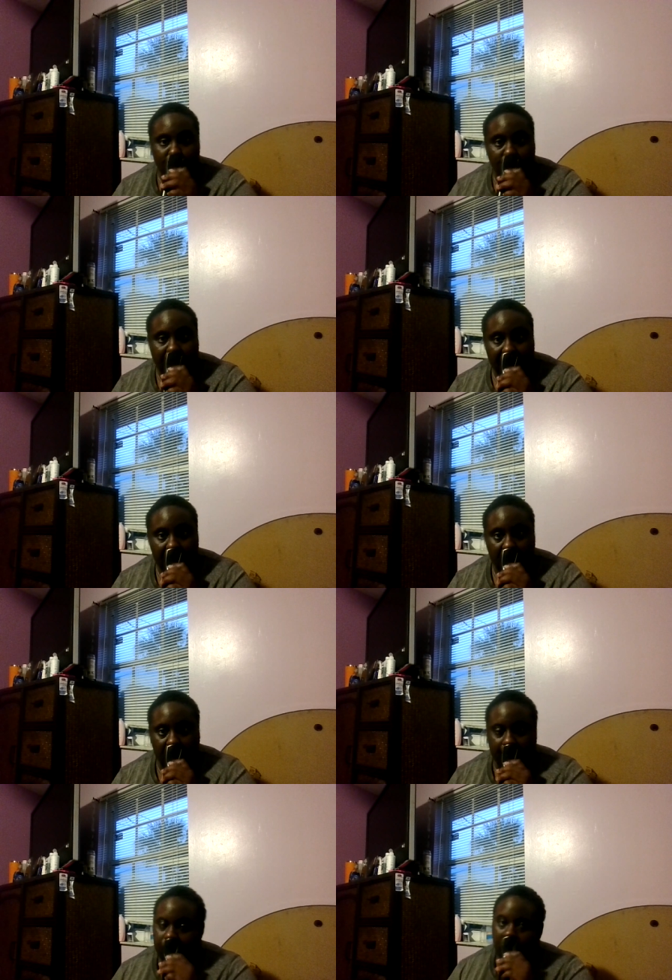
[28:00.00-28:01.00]
you met
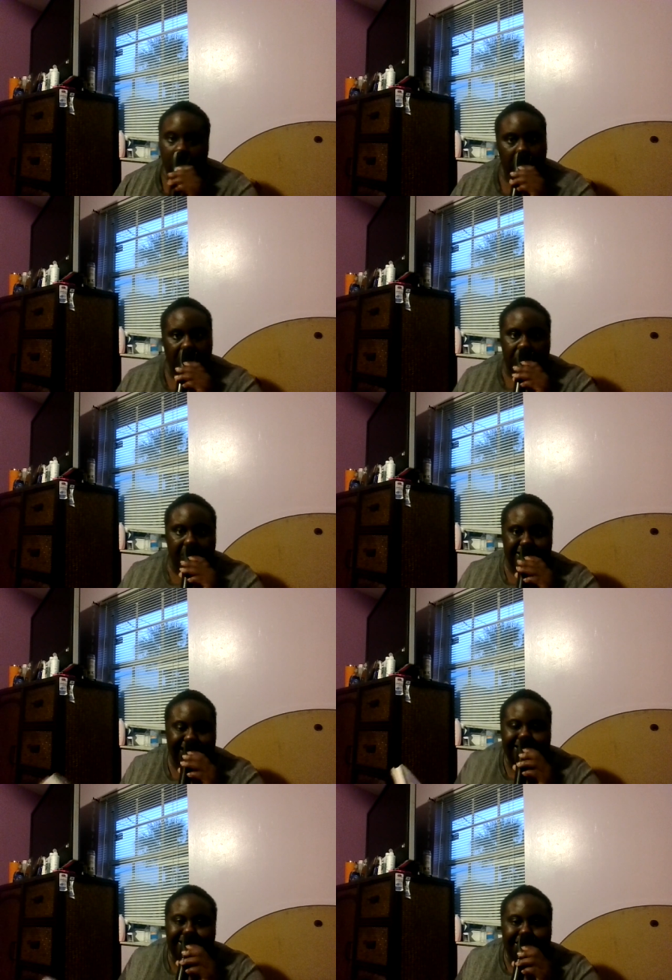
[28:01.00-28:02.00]
her but the thing is
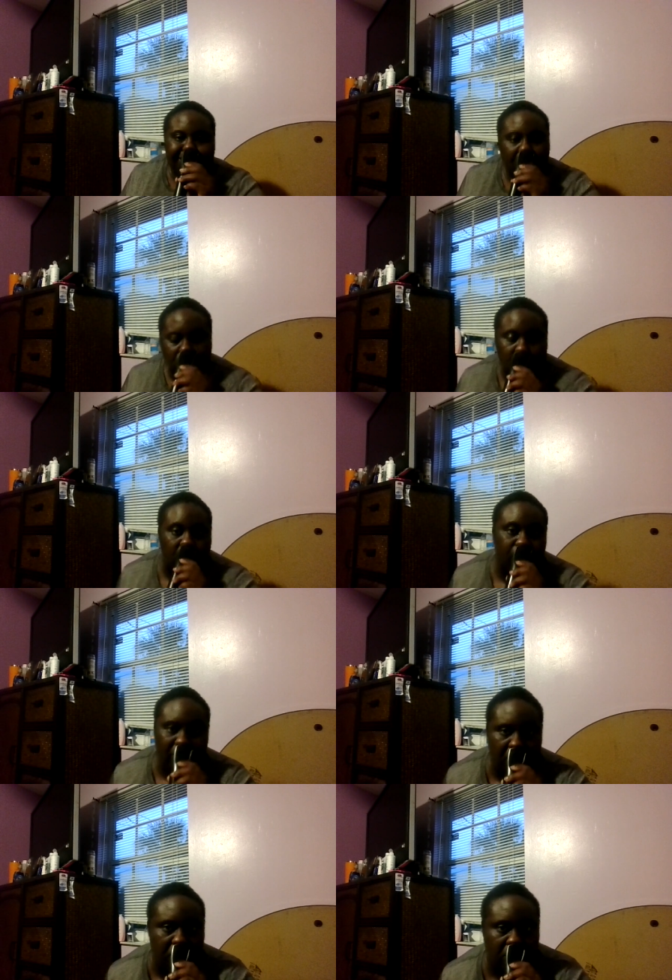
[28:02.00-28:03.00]
i did not know she was
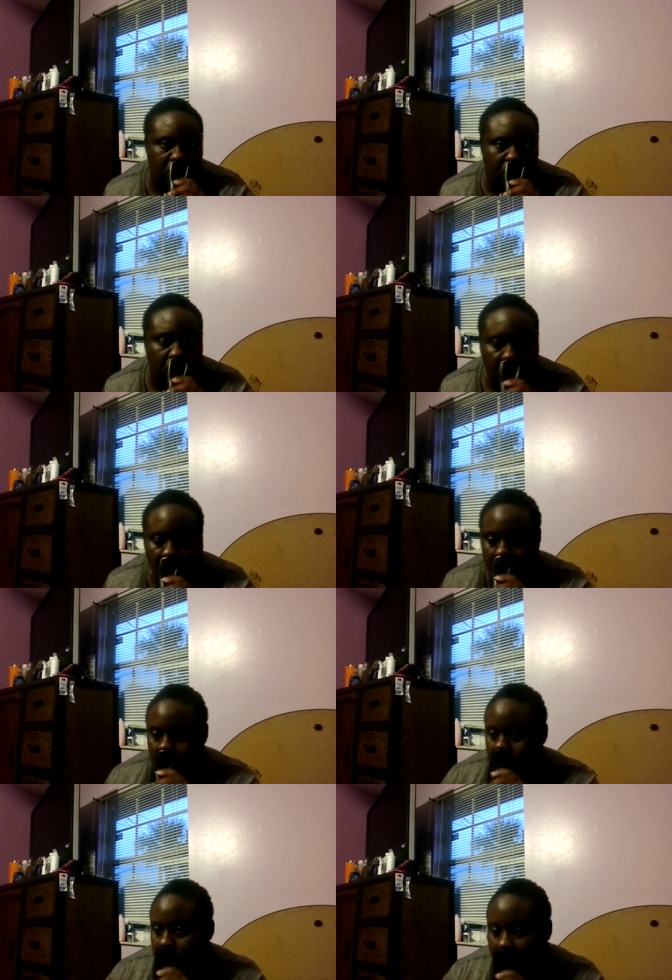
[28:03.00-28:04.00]
famous you
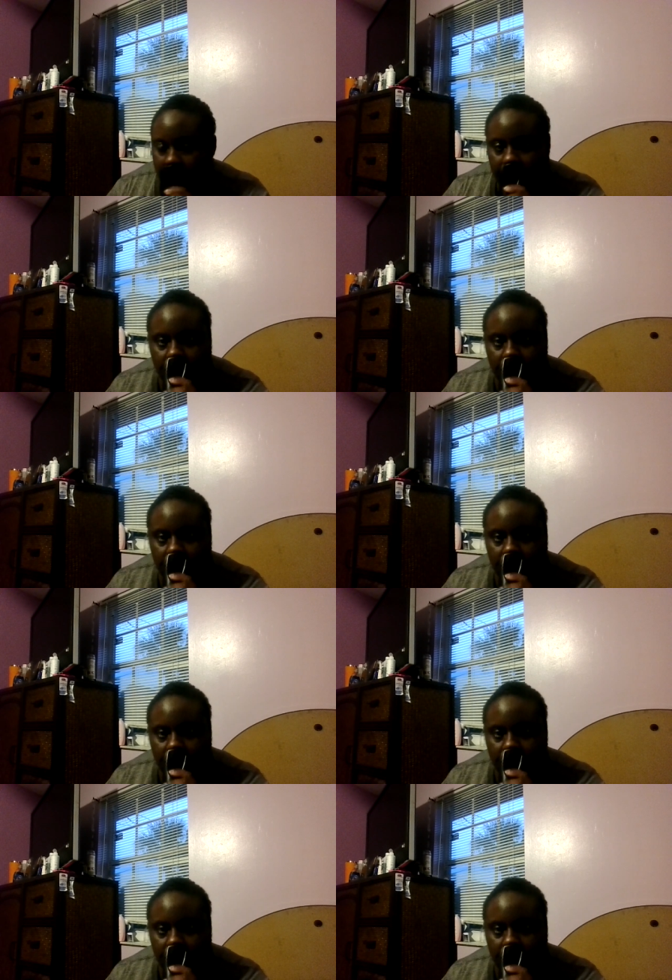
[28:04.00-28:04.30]
know so yeah